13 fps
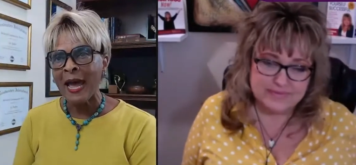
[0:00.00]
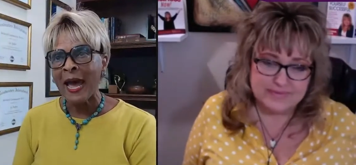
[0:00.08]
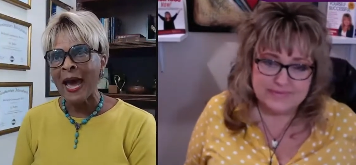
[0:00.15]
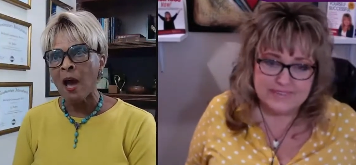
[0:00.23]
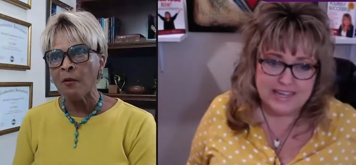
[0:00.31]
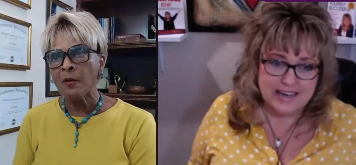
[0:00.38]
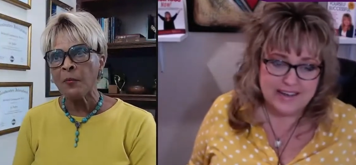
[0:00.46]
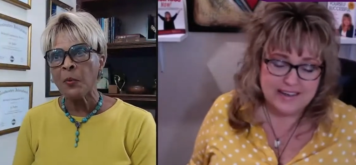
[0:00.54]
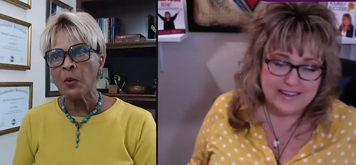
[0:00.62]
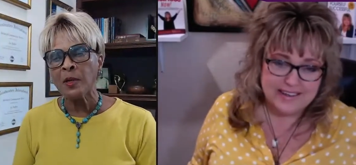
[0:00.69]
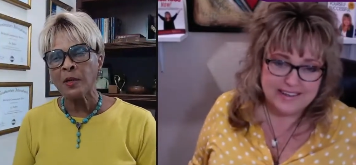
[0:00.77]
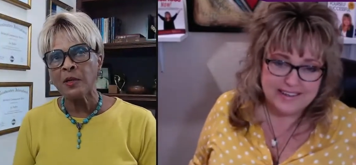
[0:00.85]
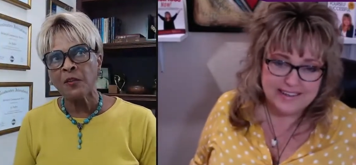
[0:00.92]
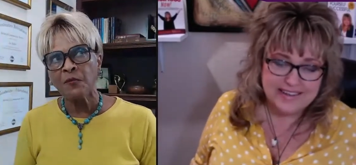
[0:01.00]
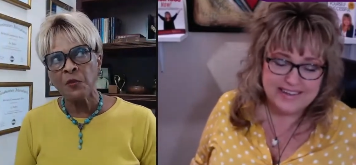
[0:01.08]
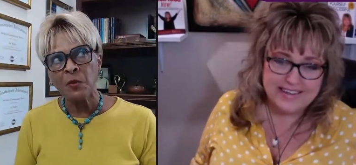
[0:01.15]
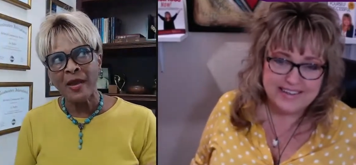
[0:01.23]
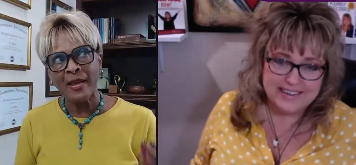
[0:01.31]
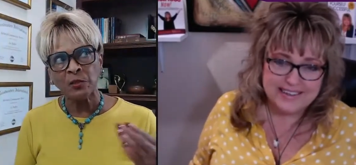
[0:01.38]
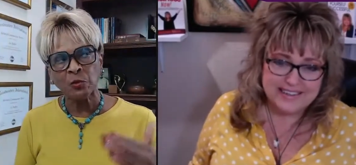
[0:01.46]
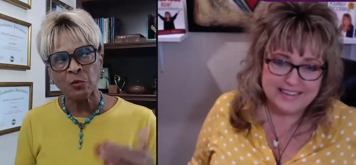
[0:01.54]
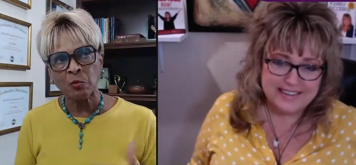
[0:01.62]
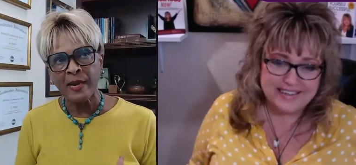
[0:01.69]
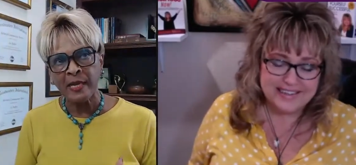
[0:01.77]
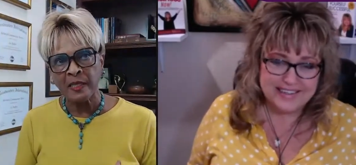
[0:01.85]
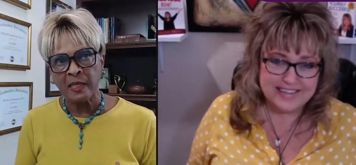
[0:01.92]
Speaker 1: How yeah. important, if you had to
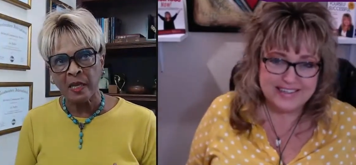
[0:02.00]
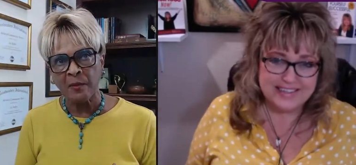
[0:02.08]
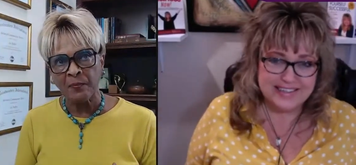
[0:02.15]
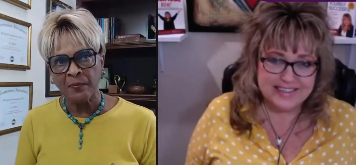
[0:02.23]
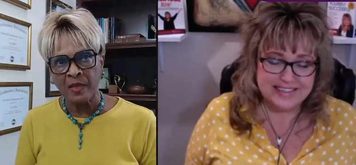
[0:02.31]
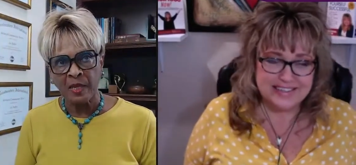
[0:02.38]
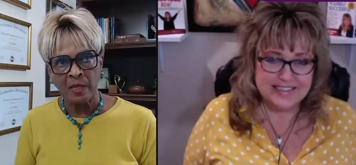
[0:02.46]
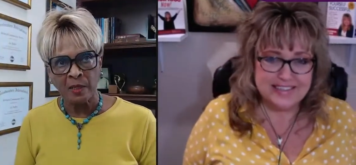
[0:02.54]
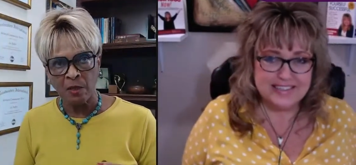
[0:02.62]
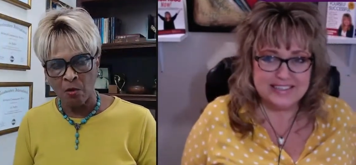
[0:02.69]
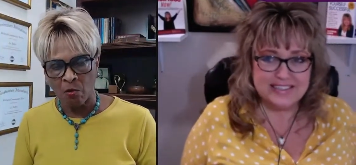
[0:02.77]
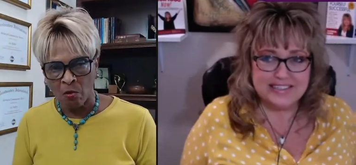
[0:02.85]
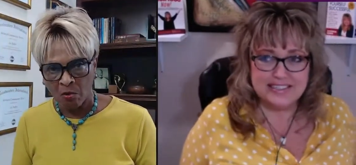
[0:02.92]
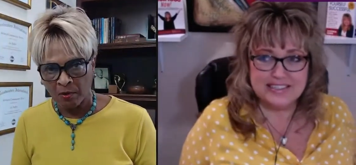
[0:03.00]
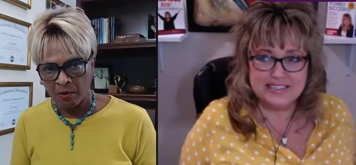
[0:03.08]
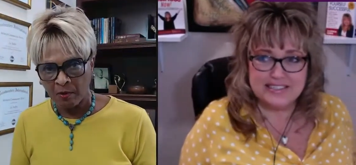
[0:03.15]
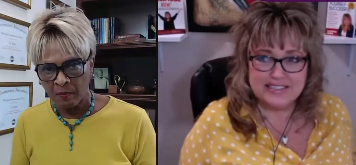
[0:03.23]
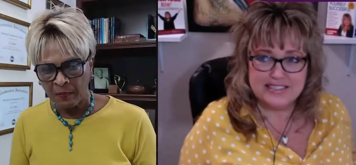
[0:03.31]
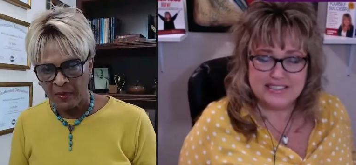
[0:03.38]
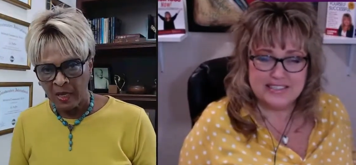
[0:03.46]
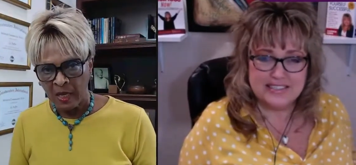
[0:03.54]
rate them in the order